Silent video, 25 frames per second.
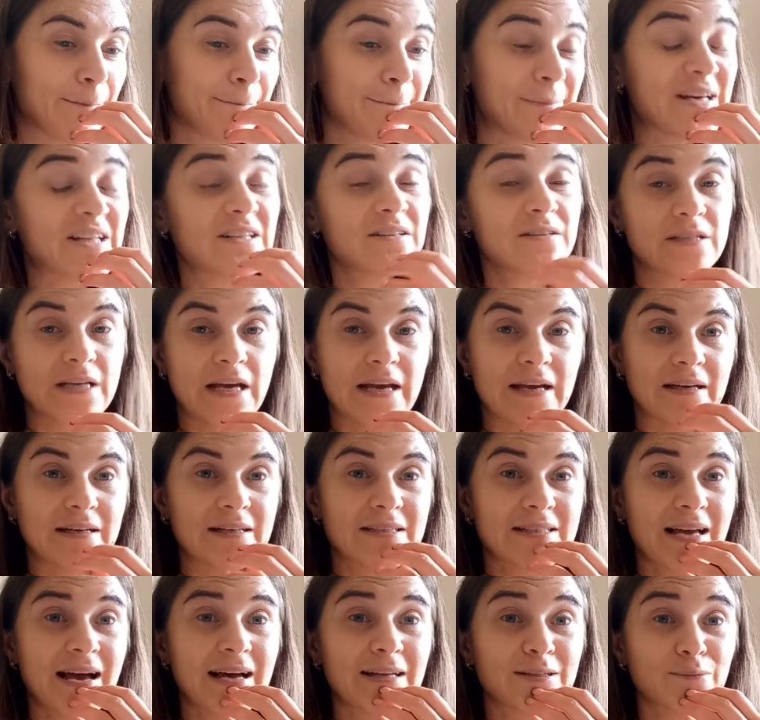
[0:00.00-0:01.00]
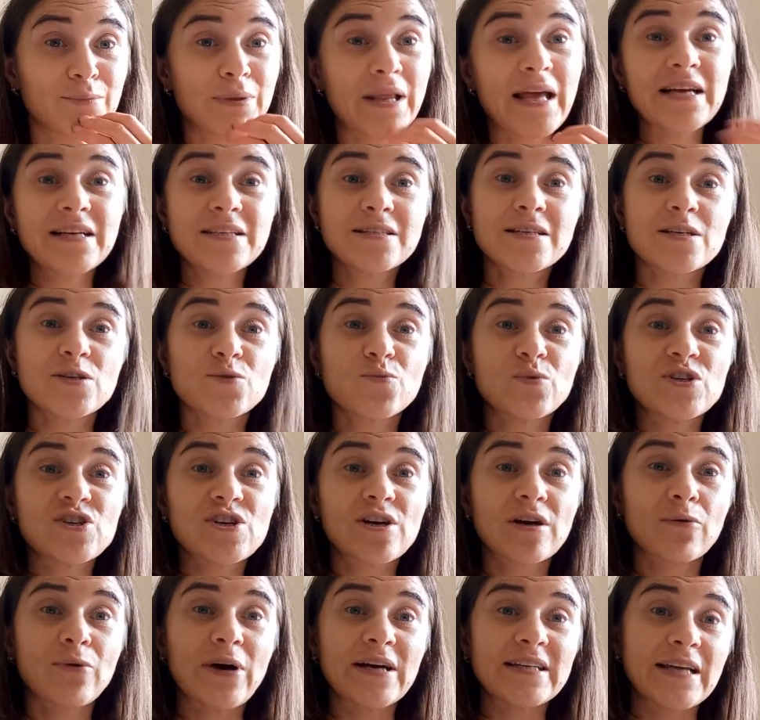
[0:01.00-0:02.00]
buildings and places which
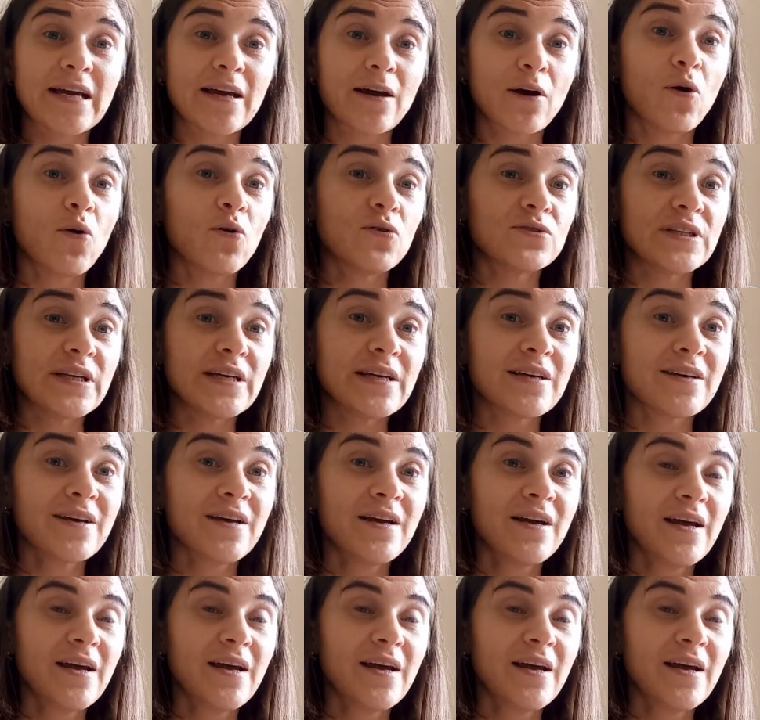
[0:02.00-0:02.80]
are quite iconic,